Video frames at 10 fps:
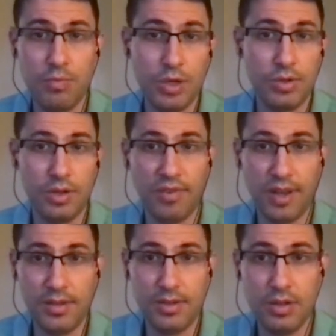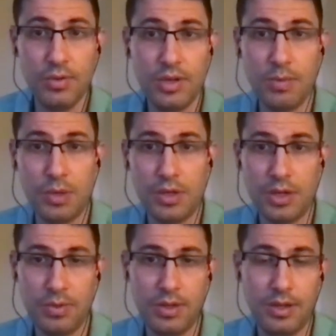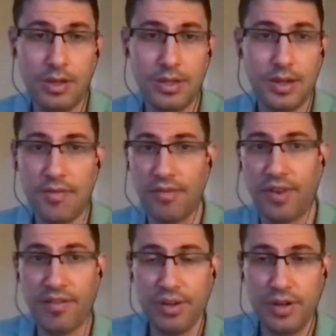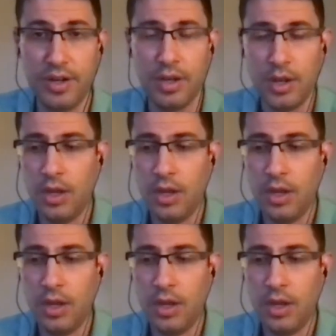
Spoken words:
Joseph has two championships. He doesn't have a 500.